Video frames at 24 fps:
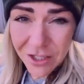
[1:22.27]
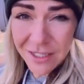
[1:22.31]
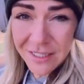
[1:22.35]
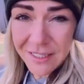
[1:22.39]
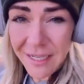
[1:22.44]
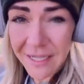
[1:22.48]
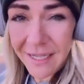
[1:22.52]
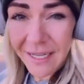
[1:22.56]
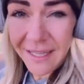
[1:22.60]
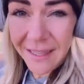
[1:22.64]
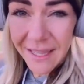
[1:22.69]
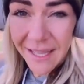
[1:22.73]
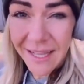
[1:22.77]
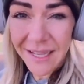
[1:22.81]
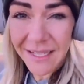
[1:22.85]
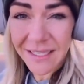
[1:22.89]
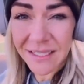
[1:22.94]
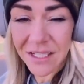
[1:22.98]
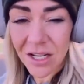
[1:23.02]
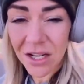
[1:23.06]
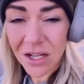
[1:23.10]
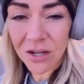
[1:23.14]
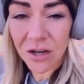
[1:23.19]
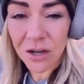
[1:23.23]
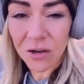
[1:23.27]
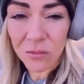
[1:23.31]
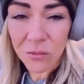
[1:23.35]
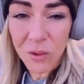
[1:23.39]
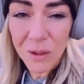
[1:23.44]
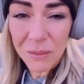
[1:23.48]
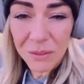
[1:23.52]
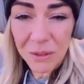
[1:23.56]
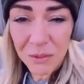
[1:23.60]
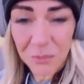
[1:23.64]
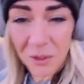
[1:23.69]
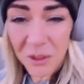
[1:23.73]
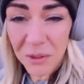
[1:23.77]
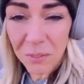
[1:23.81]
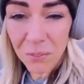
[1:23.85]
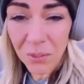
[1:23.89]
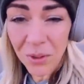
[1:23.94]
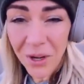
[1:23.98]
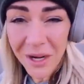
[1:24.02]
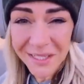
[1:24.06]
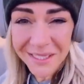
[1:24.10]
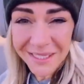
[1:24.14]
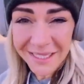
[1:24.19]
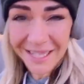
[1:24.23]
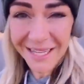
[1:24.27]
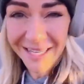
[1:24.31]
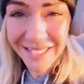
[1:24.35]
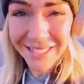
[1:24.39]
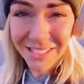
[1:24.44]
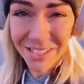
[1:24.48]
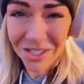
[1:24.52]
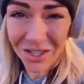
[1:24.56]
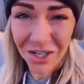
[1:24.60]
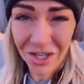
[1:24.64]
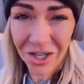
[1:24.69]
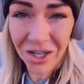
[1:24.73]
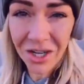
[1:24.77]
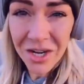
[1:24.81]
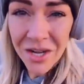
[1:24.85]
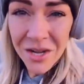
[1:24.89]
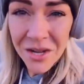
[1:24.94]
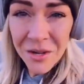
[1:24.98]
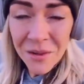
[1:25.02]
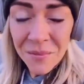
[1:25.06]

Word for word: a study they had done on women with breast cancer,